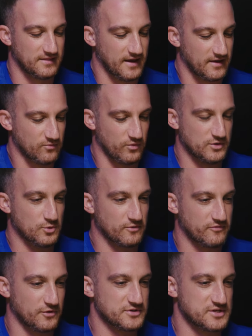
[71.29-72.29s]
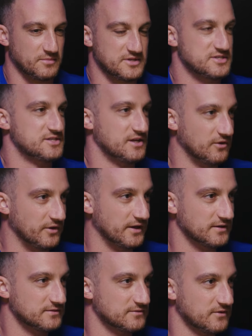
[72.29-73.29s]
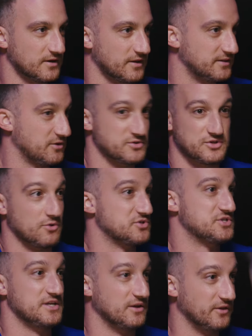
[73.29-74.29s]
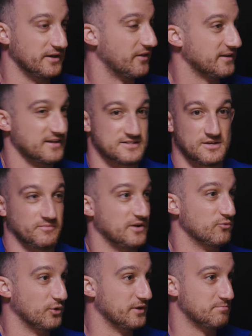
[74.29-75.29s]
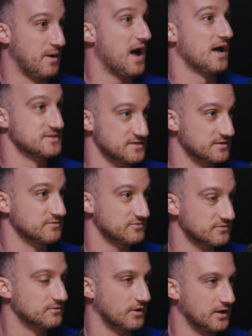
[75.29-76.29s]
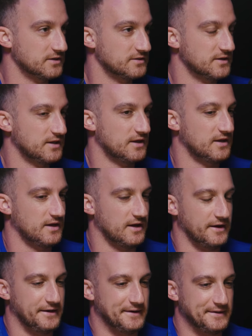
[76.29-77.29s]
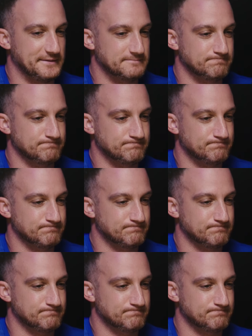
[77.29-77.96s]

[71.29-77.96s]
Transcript: that when you refer to somebody's ceiling, right? Like, there's no ceiling. Like, that's something really positive, right? right? Uh huh. Um,